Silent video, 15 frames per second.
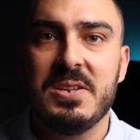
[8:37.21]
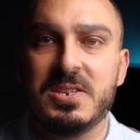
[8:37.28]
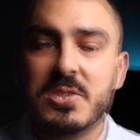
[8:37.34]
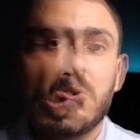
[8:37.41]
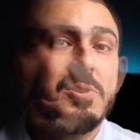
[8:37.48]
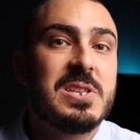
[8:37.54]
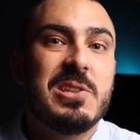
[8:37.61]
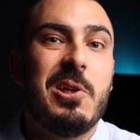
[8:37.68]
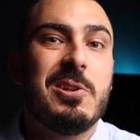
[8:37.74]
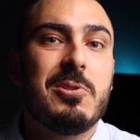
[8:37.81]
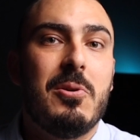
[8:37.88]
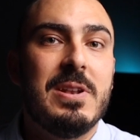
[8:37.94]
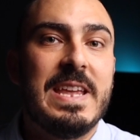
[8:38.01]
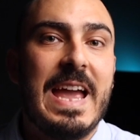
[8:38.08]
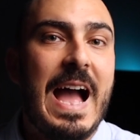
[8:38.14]
So it's not
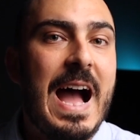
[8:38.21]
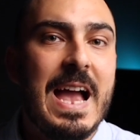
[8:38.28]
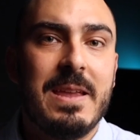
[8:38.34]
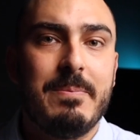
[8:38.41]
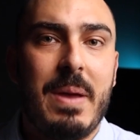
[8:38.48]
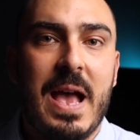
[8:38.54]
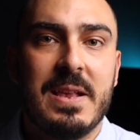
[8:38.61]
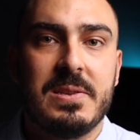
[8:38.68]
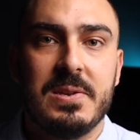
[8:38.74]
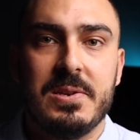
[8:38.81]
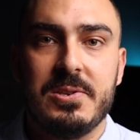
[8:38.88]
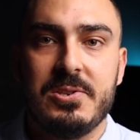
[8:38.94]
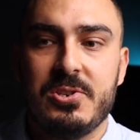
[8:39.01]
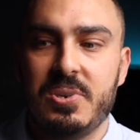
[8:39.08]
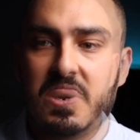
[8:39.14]
only
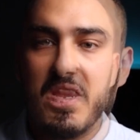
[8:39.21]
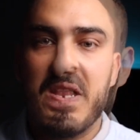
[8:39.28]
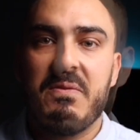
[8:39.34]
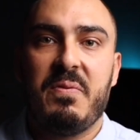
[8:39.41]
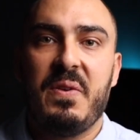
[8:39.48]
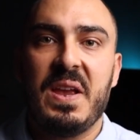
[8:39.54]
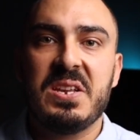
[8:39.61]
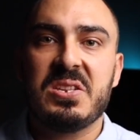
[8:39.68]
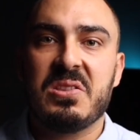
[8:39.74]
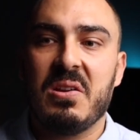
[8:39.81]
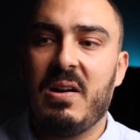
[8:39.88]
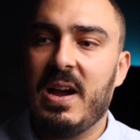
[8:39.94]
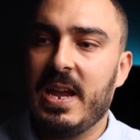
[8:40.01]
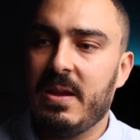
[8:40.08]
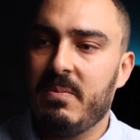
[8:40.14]
iMessage and
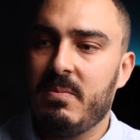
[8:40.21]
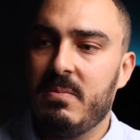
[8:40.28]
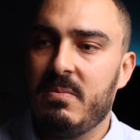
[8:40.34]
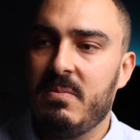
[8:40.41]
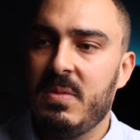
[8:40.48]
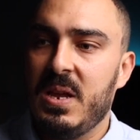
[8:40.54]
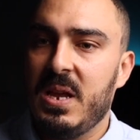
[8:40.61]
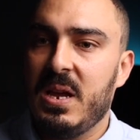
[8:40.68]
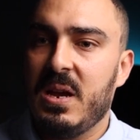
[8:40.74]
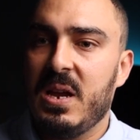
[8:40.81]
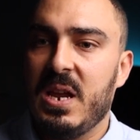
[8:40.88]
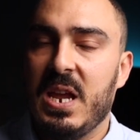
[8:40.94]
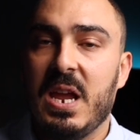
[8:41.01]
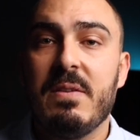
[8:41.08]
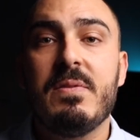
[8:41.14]
FaceTime,
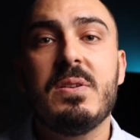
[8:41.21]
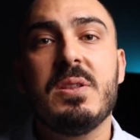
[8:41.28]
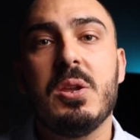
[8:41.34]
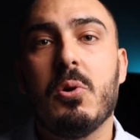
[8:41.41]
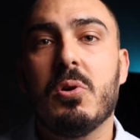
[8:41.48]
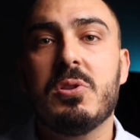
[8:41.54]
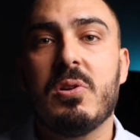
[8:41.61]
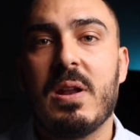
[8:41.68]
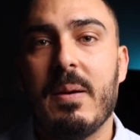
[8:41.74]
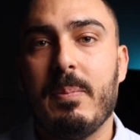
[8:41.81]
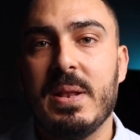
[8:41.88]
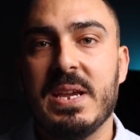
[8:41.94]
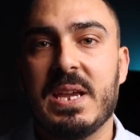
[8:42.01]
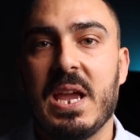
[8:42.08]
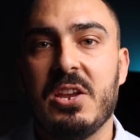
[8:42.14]
even the other
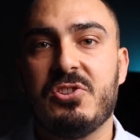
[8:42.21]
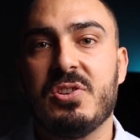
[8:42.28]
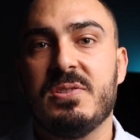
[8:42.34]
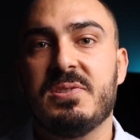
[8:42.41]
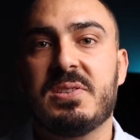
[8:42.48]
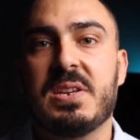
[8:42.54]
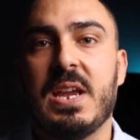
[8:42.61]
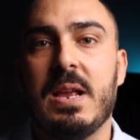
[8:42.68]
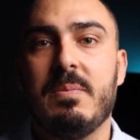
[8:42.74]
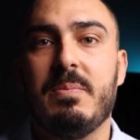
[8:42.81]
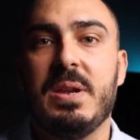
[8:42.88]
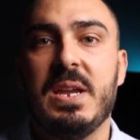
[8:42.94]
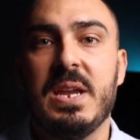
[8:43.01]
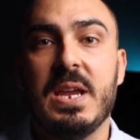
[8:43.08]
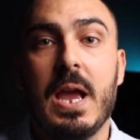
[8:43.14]
applications can
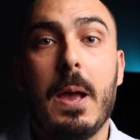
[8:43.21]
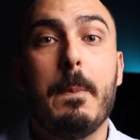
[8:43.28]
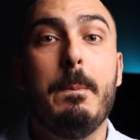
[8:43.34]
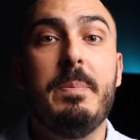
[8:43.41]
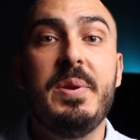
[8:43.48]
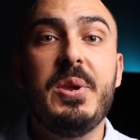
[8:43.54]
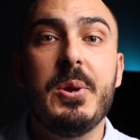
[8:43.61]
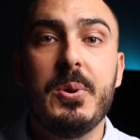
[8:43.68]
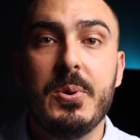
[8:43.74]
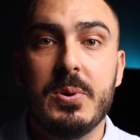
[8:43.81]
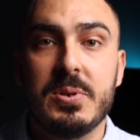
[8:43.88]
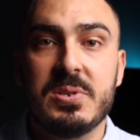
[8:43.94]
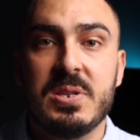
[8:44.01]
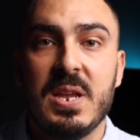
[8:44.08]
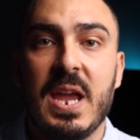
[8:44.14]
be
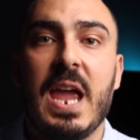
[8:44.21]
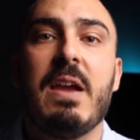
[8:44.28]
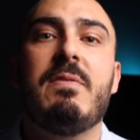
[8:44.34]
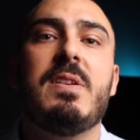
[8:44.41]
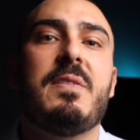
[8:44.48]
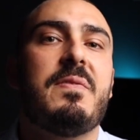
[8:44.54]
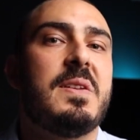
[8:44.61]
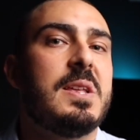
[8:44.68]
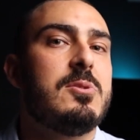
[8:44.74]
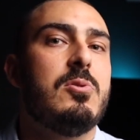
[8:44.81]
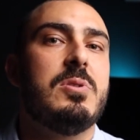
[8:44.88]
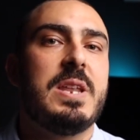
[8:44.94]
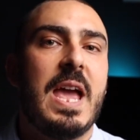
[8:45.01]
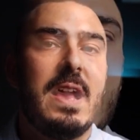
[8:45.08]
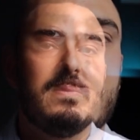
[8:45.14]
abused even if they
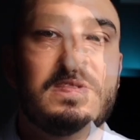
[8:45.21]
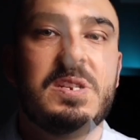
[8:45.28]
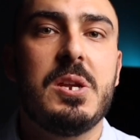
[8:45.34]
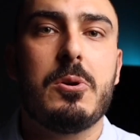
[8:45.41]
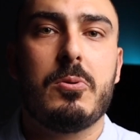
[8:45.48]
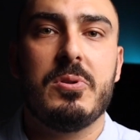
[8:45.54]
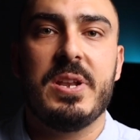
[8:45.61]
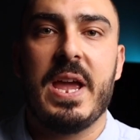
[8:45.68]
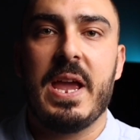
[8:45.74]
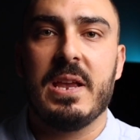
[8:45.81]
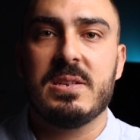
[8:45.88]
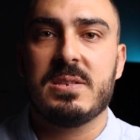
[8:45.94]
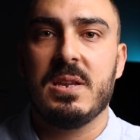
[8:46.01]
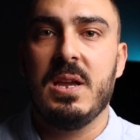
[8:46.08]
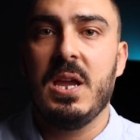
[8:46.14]
don't have 0
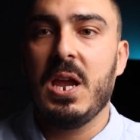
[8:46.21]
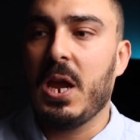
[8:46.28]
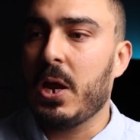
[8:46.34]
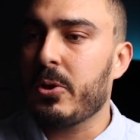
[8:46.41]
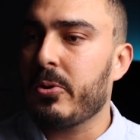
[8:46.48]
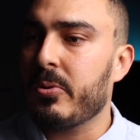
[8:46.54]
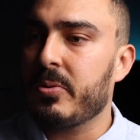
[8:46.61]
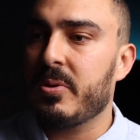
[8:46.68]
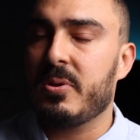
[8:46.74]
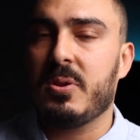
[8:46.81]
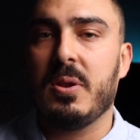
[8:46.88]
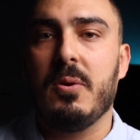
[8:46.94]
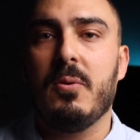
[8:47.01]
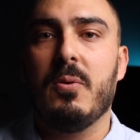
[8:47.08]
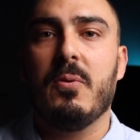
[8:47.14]
days in order
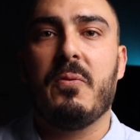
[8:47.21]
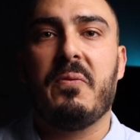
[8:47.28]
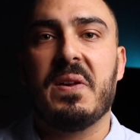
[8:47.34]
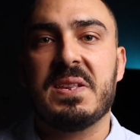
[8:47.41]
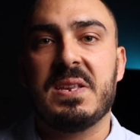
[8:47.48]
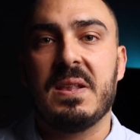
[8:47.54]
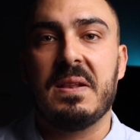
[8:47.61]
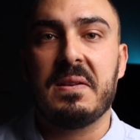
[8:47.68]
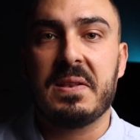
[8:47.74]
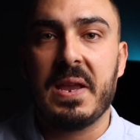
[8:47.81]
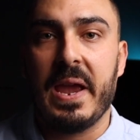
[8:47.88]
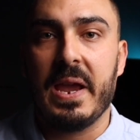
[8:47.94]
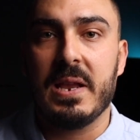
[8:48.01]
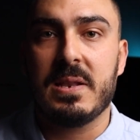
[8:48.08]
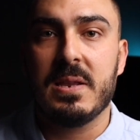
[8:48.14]
to
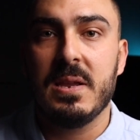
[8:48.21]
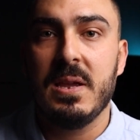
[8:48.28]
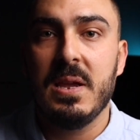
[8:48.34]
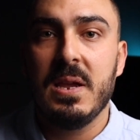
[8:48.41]
facilitate